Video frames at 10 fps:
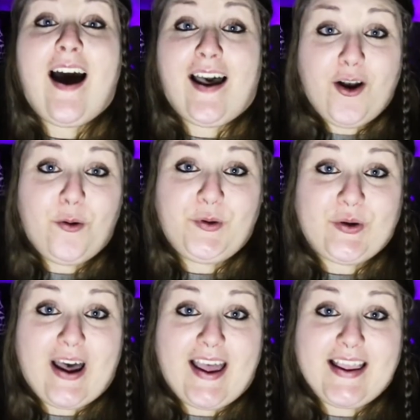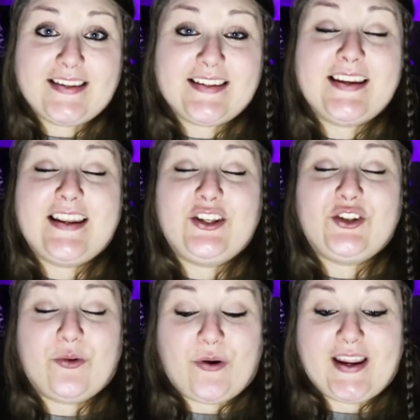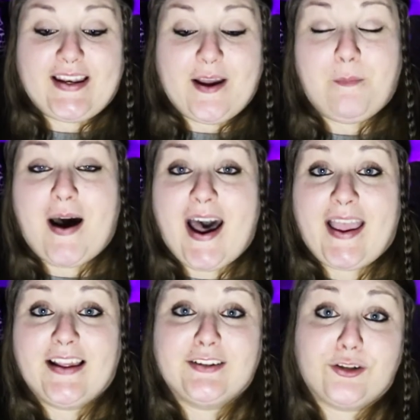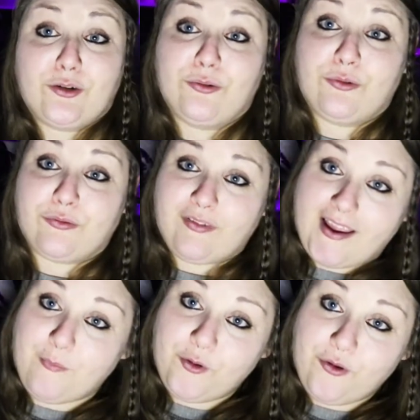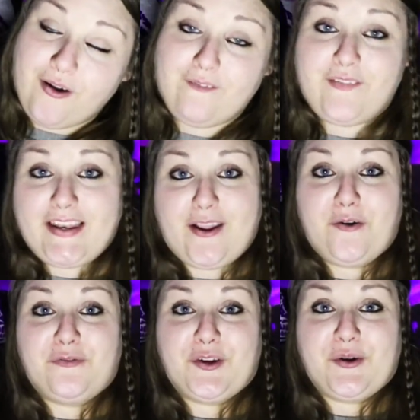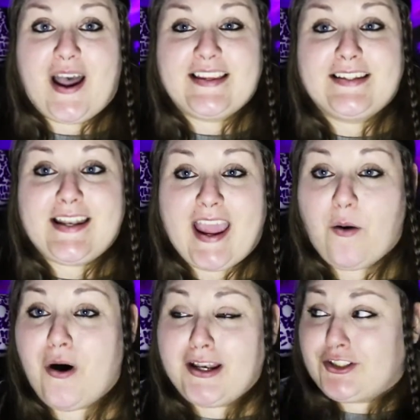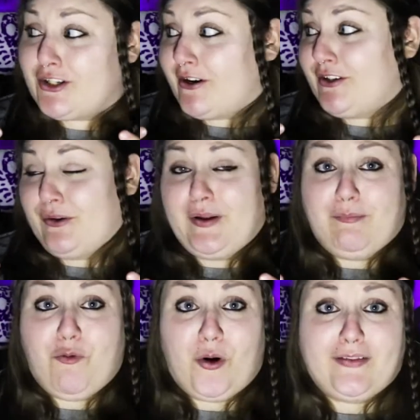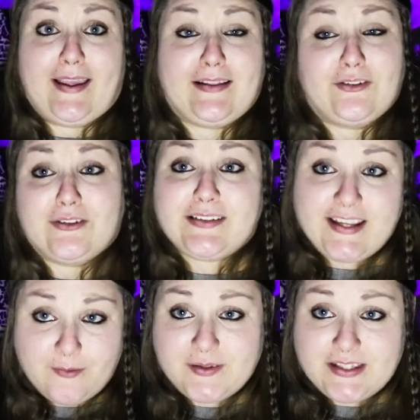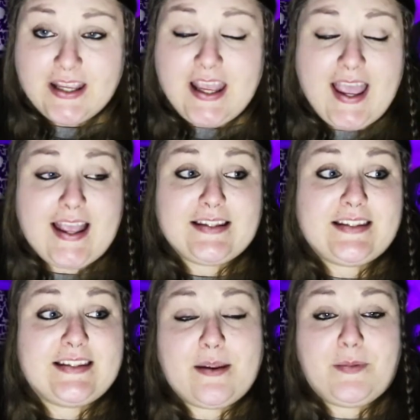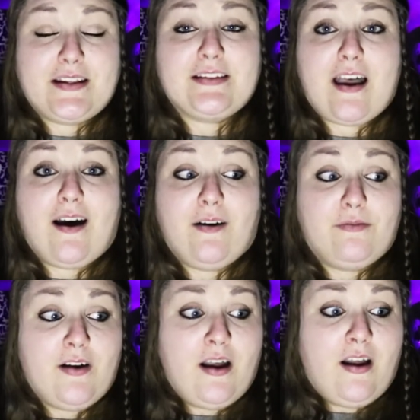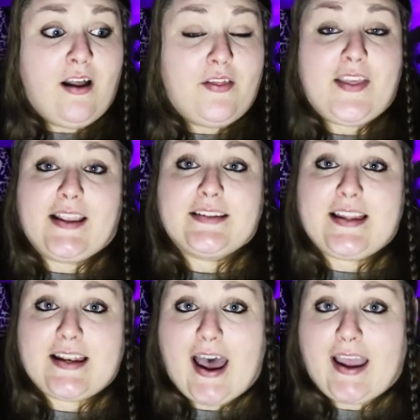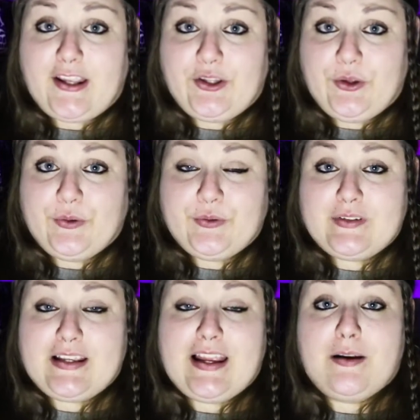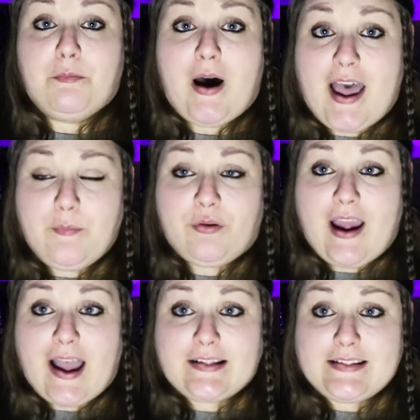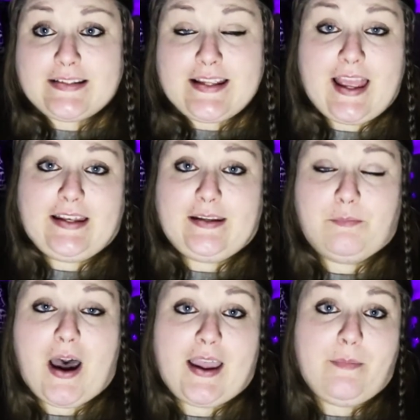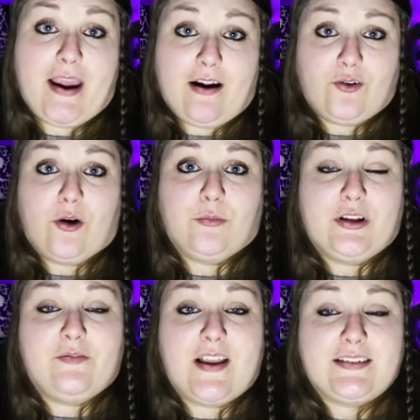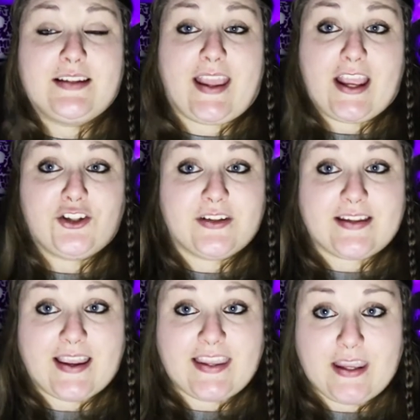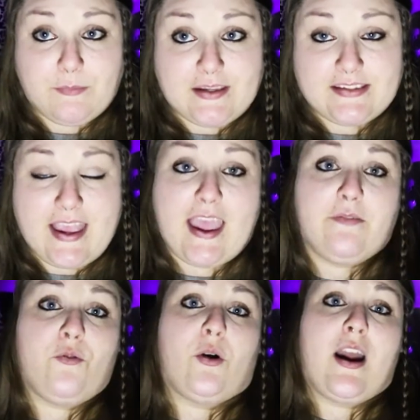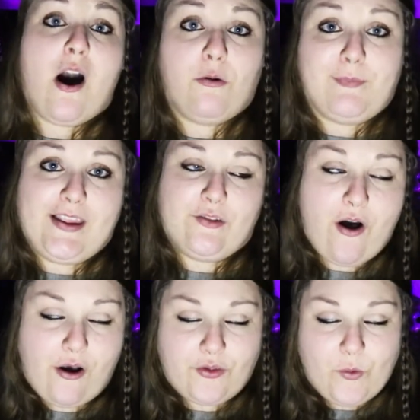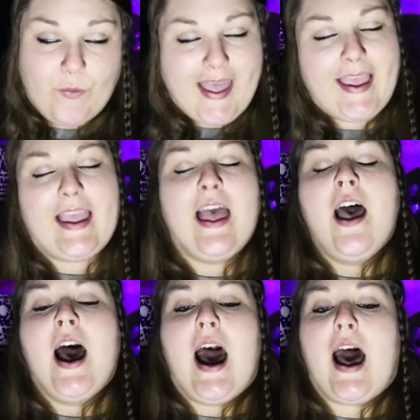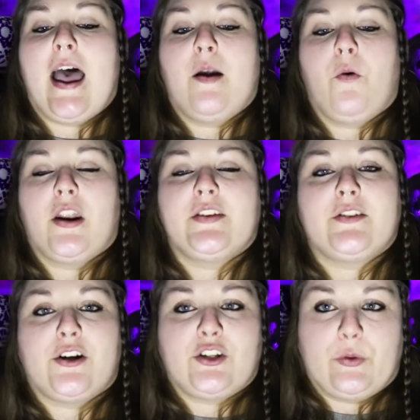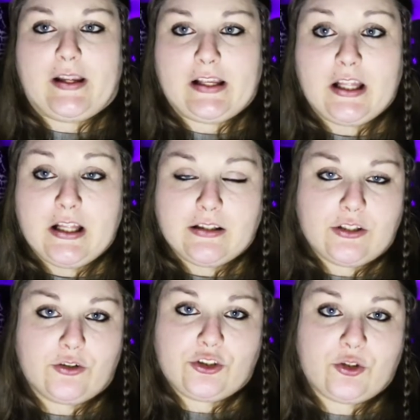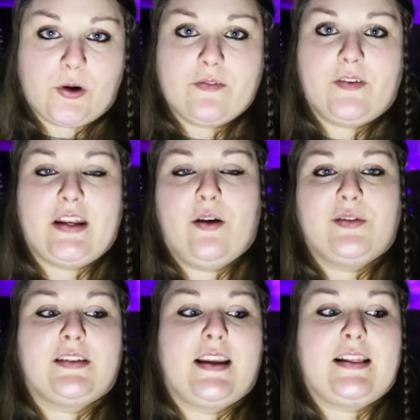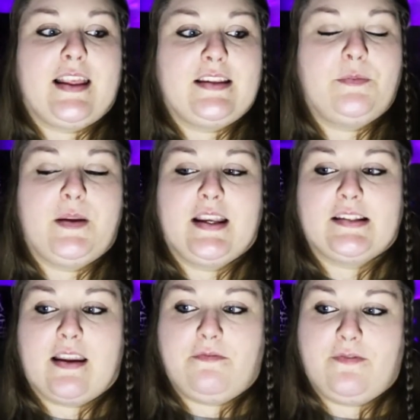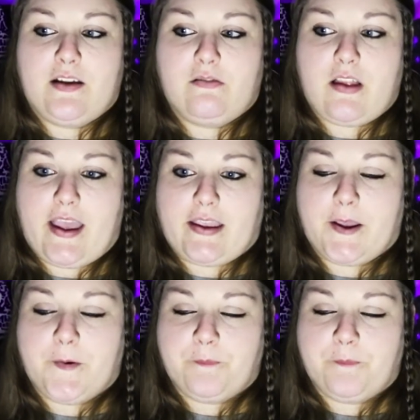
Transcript: I hope you guys enjoyed my little ramble video for you guys today. I want to start doing more like little tips and snippets of things that I use in my practice and in my paranormal investigations that keep me safe or help me along the way. I want to start doing little short videos like this because I feel like